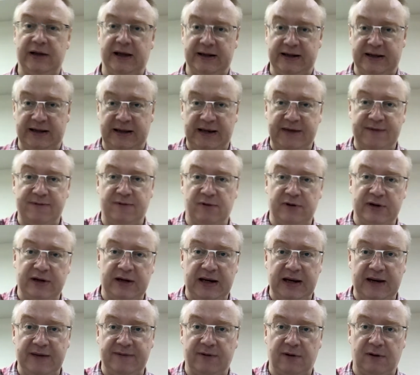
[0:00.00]
It had the Evel
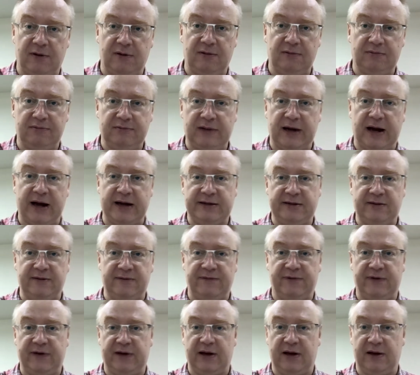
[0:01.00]
Knievel action
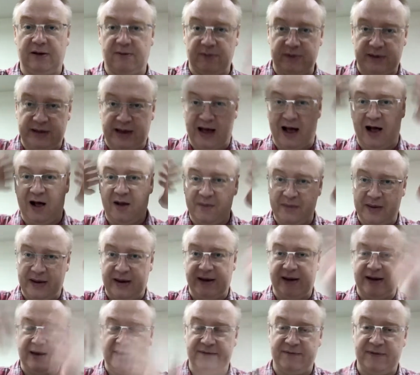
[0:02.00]
figure with a
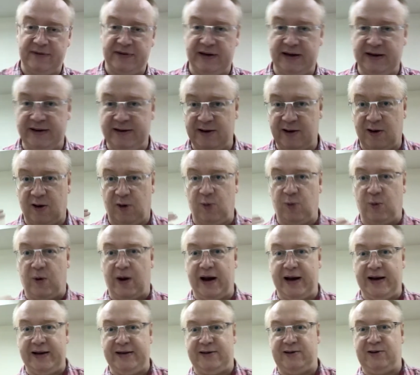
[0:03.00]
helmet and everything, the all
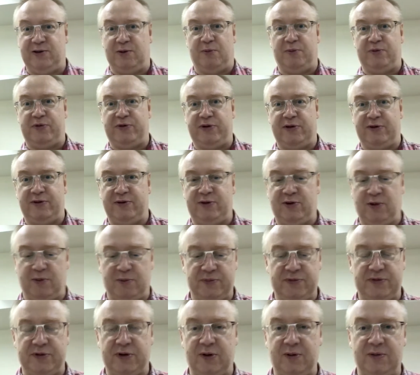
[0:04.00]
white
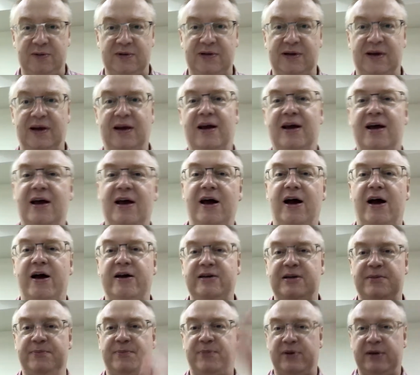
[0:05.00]
jumpsuit,
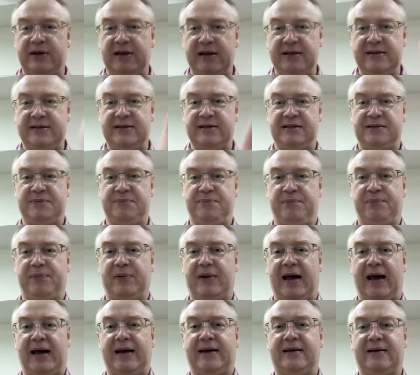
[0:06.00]
and you put it into this
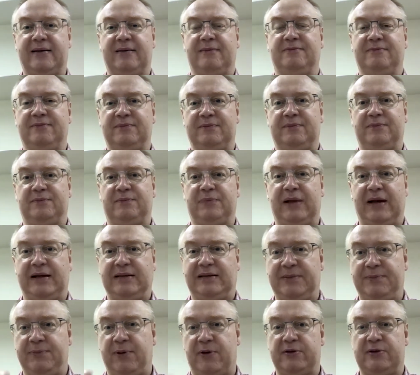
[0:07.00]
black
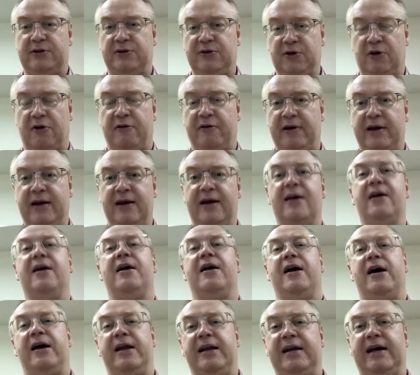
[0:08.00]
depository,
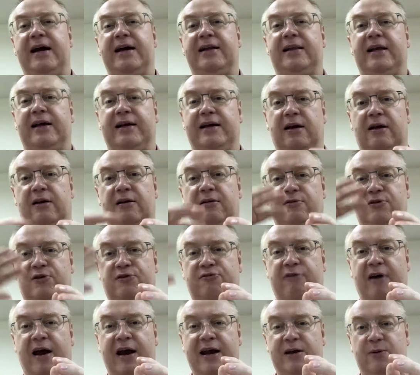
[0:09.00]
and it had like a
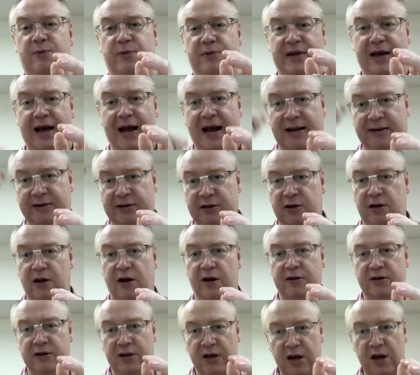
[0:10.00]
crank with a handle
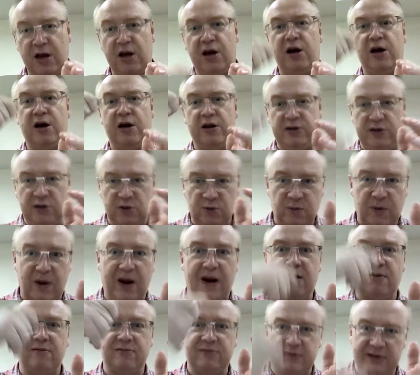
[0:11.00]
on, and you
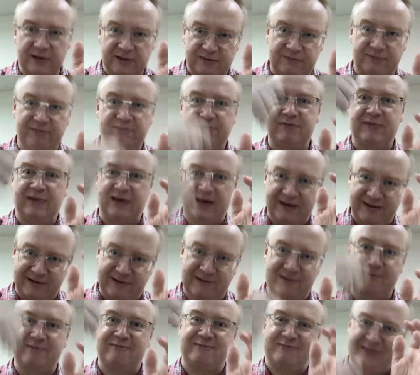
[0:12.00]
wound the
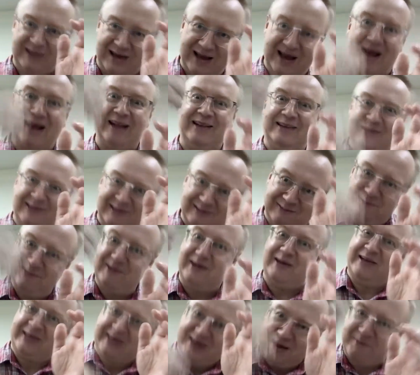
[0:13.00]
handle,
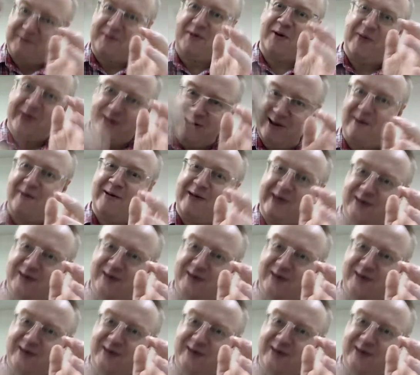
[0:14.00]
kept going,